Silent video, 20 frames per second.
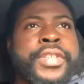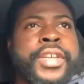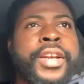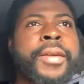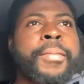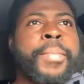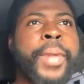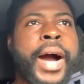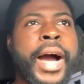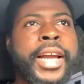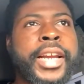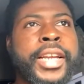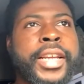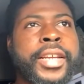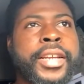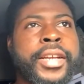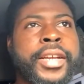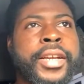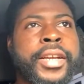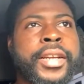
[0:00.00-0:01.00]
their body,
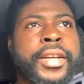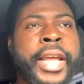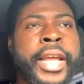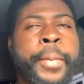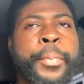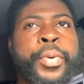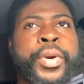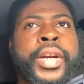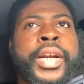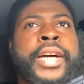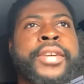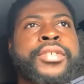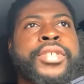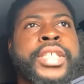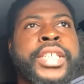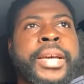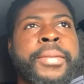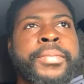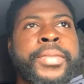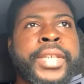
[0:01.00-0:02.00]
they pronounce
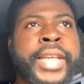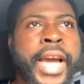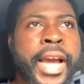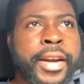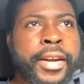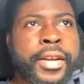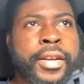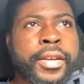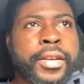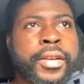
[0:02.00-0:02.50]
them dead.